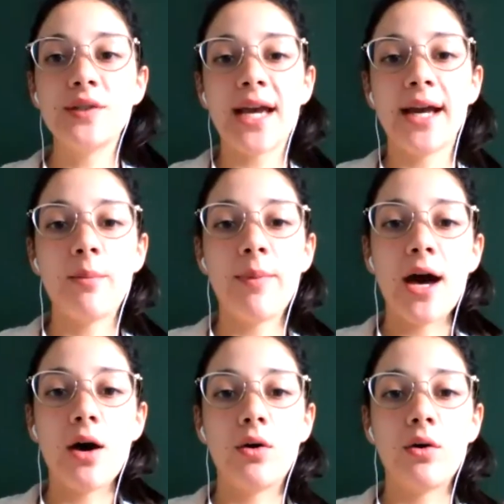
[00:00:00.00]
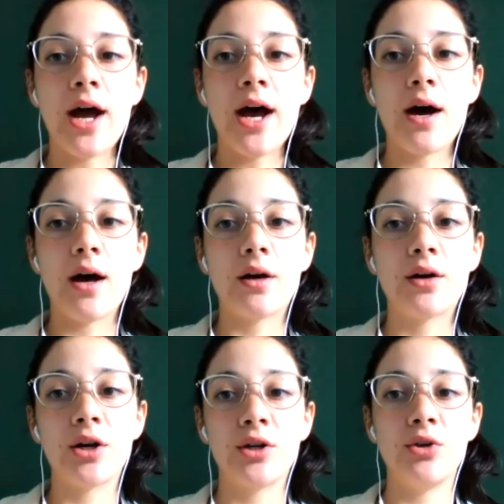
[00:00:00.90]
you say about uh,
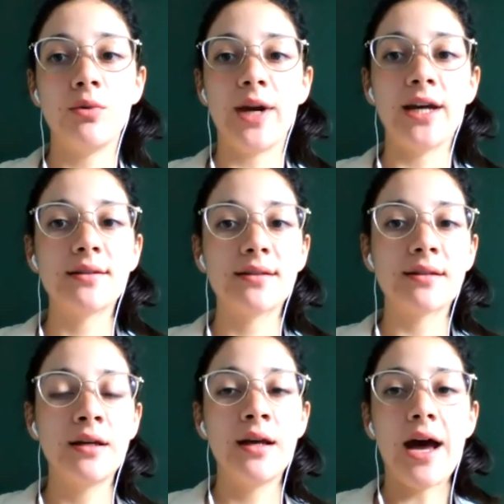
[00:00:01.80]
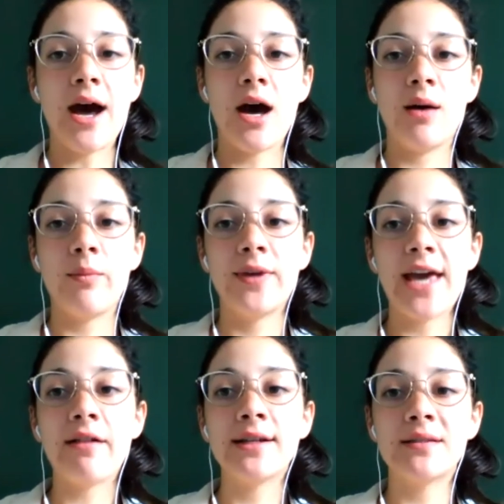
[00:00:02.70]
curcubits? Um,
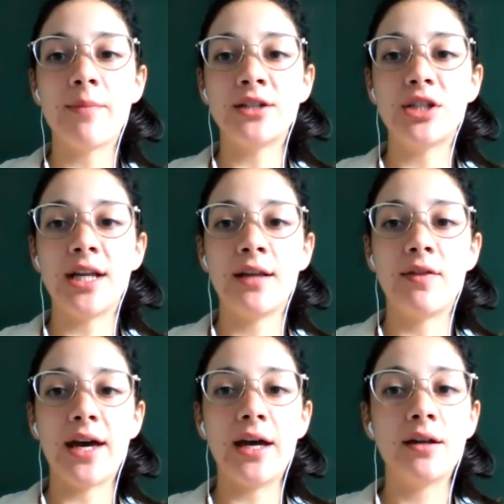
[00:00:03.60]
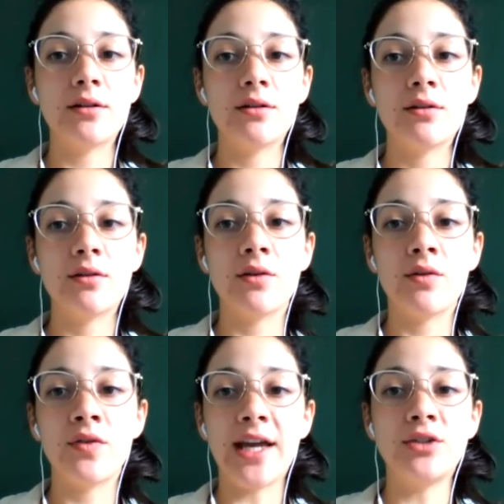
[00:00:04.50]
Kelly's mentioning that
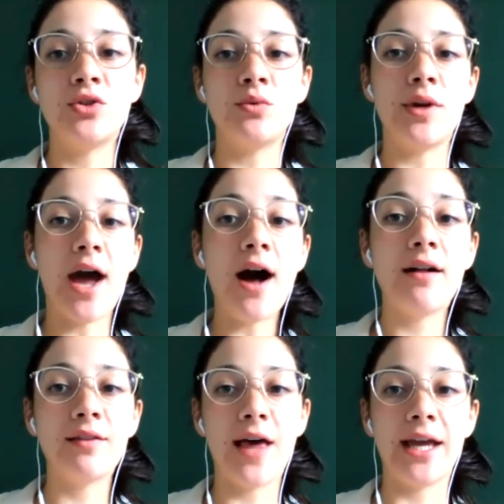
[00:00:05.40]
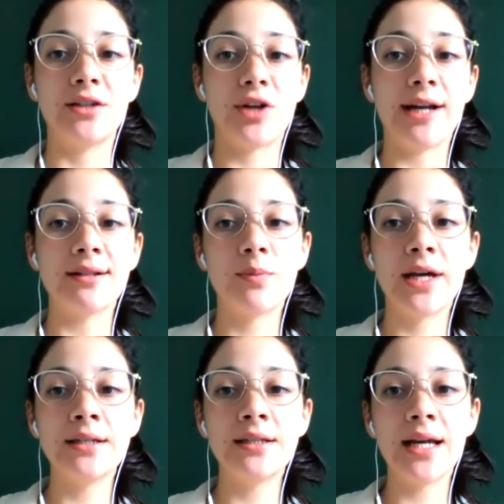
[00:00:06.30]
they do not like
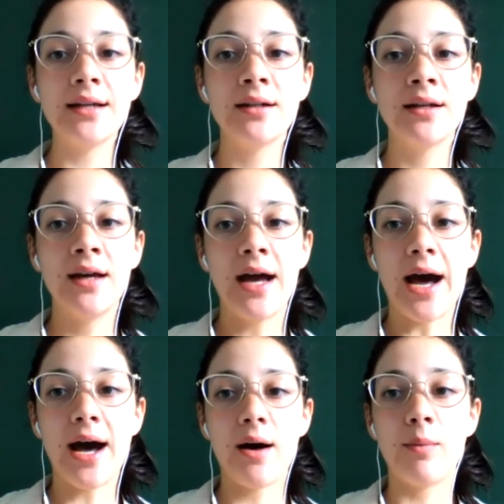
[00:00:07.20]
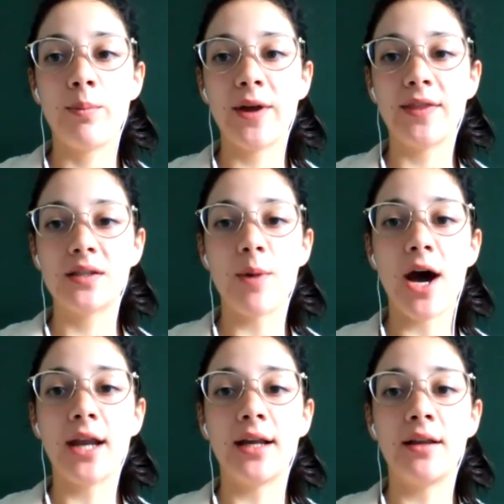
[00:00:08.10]
transplanting, uh, but the
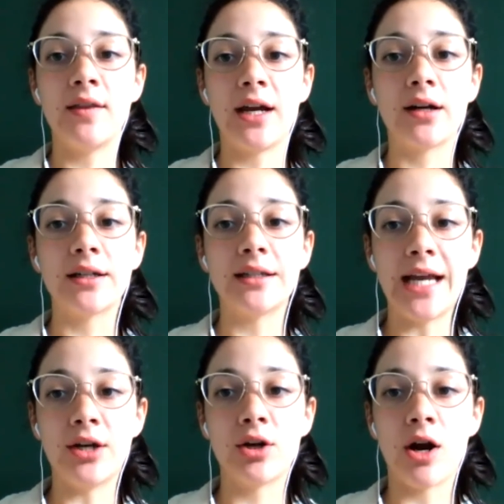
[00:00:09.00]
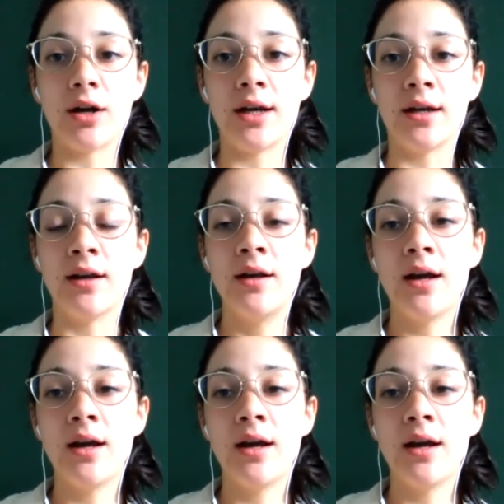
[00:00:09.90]
spot in their container garden